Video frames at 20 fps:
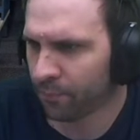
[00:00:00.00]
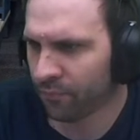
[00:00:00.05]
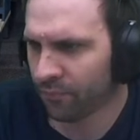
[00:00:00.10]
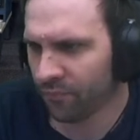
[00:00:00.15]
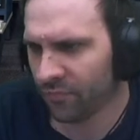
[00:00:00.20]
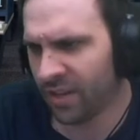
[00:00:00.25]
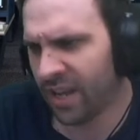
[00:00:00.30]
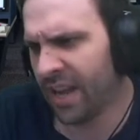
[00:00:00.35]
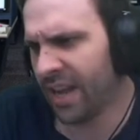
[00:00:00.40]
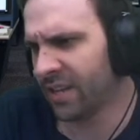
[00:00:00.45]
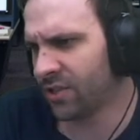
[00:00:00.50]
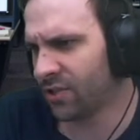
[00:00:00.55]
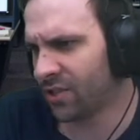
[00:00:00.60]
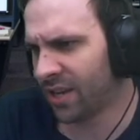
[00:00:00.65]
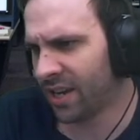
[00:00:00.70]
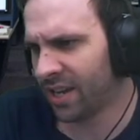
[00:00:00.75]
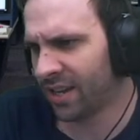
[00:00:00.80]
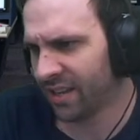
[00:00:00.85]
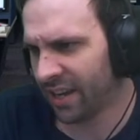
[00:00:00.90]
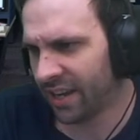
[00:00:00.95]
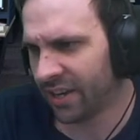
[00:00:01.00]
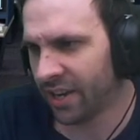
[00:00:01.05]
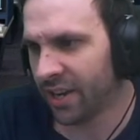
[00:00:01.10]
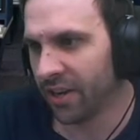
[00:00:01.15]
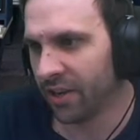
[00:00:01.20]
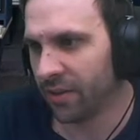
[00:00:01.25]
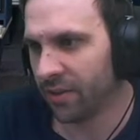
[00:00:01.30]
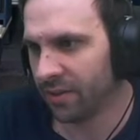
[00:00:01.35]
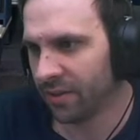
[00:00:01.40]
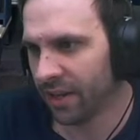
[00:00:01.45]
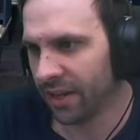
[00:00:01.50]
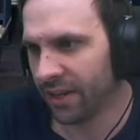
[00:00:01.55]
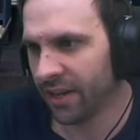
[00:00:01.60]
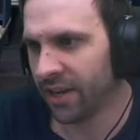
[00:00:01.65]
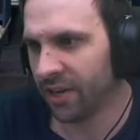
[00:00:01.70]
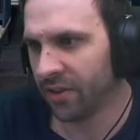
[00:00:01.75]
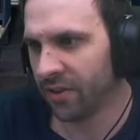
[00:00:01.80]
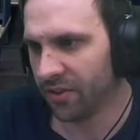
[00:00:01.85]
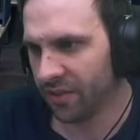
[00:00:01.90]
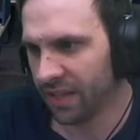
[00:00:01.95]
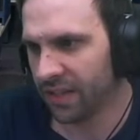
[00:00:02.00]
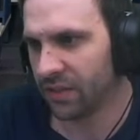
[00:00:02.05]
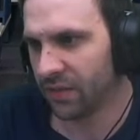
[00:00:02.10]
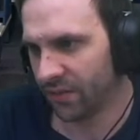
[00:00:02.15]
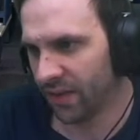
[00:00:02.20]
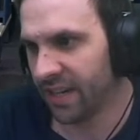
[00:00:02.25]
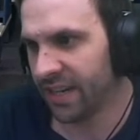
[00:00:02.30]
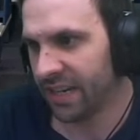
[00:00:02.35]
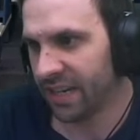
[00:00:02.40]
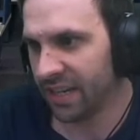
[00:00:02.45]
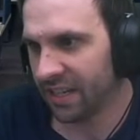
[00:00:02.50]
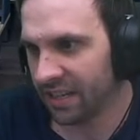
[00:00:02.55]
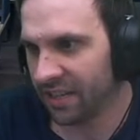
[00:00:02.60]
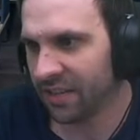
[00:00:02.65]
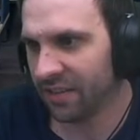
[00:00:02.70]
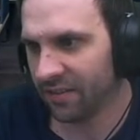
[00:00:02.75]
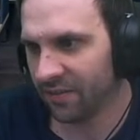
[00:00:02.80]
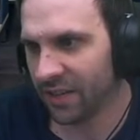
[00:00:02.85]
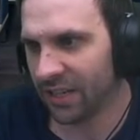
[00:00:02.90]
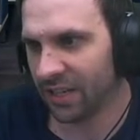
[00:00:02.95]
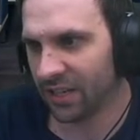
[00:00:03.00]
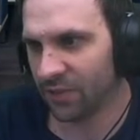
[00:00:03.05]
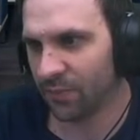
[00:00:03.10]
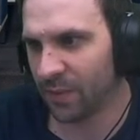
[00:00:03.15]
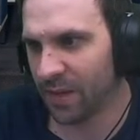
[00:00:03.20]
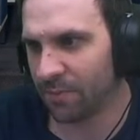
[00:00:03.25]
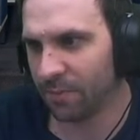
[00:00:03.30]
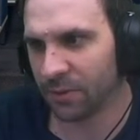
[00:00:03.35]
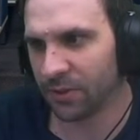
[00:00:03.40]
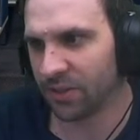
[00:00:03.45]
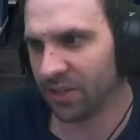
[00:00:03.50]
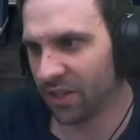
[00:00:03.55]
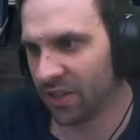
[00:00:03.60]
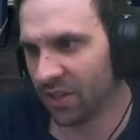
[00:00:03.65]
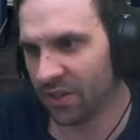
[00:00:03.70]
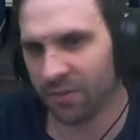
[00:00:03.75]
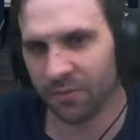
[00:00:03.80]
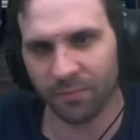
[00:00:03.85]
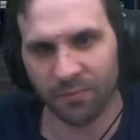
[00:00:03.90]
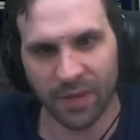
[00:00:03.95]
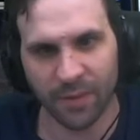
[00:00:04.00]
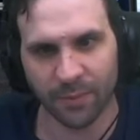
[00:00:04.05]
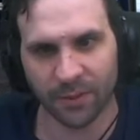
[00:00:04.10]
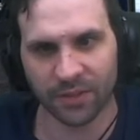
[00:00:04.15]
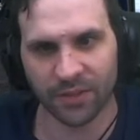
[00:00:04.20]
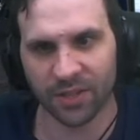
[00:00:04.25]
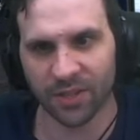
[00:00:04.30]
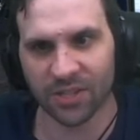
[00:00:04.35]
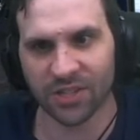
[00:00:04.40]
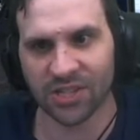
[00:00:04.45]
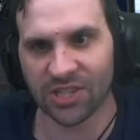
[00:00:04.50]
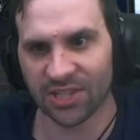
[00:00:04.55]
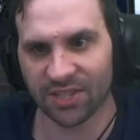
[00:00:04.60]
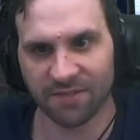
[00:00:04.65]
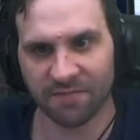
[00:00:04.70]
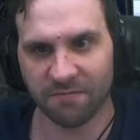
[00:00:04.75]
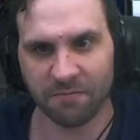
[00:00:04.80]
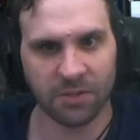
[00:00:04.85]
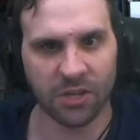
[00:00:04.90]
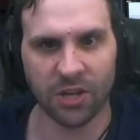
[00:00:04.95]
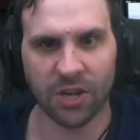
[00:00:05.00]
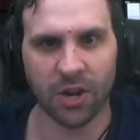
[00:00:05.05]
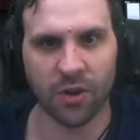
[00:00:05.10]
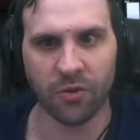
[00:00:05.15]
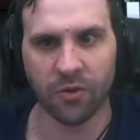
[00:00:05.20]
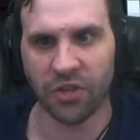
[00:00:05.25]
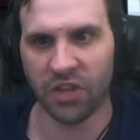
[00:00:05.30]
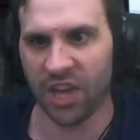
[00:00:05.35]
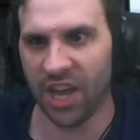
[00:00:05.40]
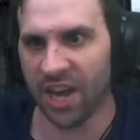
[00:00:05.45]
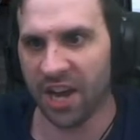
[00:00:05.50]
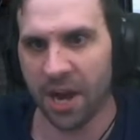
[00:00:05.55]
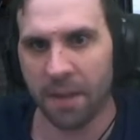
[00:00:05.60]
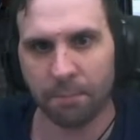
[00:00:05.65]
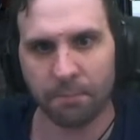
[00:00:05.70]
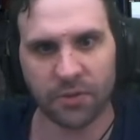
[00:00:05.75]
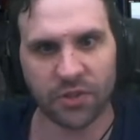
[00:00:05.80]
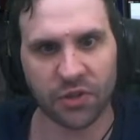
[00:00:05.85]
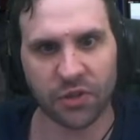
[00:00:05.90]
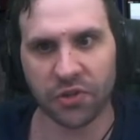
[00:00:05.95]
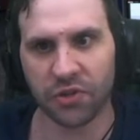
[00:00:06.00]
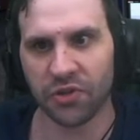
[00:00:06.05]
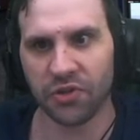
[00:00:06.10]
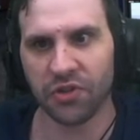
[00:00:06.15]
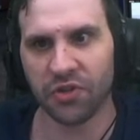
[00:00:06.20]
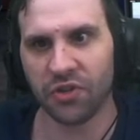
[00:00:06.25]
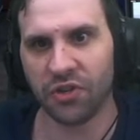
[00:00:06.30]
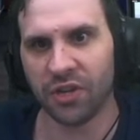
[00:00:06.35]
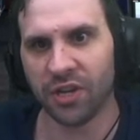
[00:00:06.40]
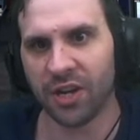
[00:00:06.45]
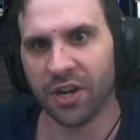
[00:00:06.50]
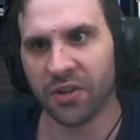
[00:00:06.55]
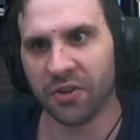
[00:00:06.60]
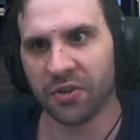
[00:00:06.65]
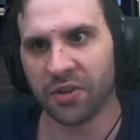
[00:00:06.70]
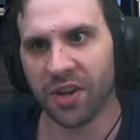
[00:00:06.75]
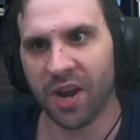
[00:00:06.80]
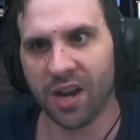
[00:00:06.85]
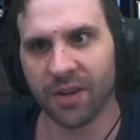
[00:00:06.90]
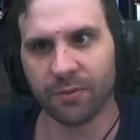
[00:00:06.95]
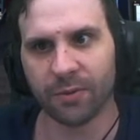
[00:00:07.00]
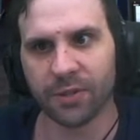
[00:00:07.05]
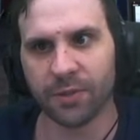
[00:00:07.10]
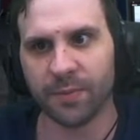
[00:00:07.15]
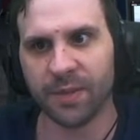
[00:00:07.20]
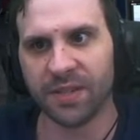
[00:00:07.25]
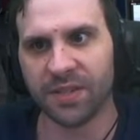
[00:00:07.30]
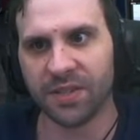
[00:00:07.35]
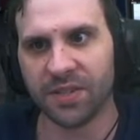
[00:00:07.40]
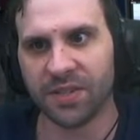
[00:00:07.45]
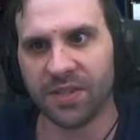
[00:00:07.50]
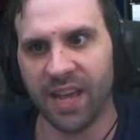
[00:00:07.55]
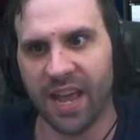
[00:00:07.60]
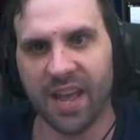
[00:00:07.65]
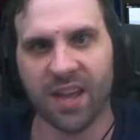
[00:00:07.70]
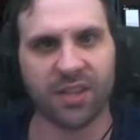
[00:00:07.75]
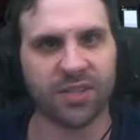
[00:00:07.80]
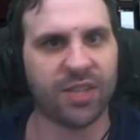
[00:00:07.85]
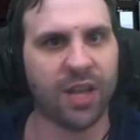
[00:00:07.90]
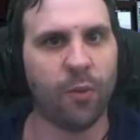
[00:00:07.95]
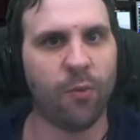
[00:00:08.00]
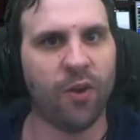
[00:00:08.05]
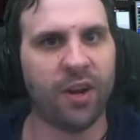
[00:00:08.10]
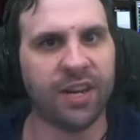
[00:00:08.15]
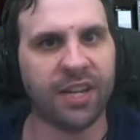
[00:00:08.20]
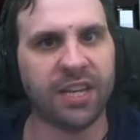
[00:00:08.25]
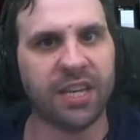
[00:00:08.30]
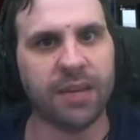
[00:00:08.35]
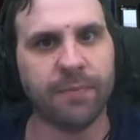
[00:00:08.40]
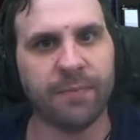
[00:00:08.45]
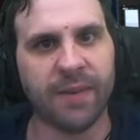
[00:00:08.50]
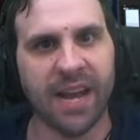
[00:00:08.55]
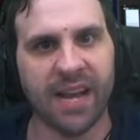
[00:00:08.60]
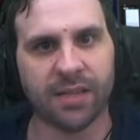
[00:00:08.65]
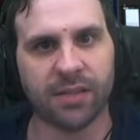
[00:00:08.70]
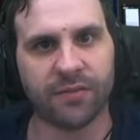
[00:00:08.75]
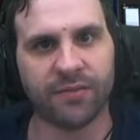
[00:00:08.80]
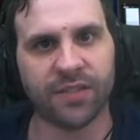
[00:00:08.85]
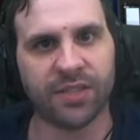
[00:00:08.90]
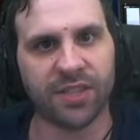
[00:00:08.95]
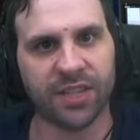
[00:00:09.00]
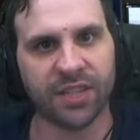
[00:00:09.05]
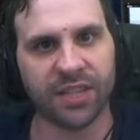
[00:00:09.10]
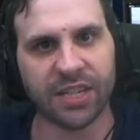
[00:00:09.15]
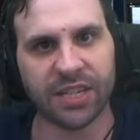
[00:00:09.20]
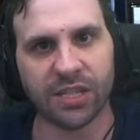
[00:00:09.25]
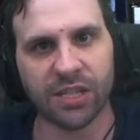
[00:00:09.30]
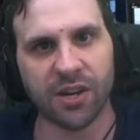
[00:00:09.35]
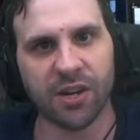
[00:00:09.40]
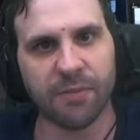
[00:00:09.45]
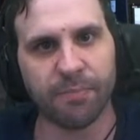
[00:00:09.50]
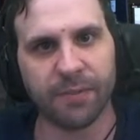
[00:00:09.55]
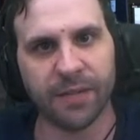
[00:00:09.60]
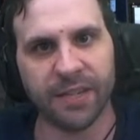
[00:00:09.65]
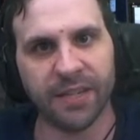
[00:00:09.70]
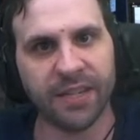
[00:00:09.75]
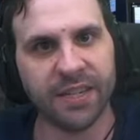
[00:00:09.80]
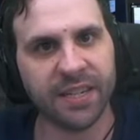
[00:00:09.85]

Yeah, Shaw, I know, I know. It's funny because people still people still you know, get up certain, you know, congressmen's tails that want to keep NASA facilities open.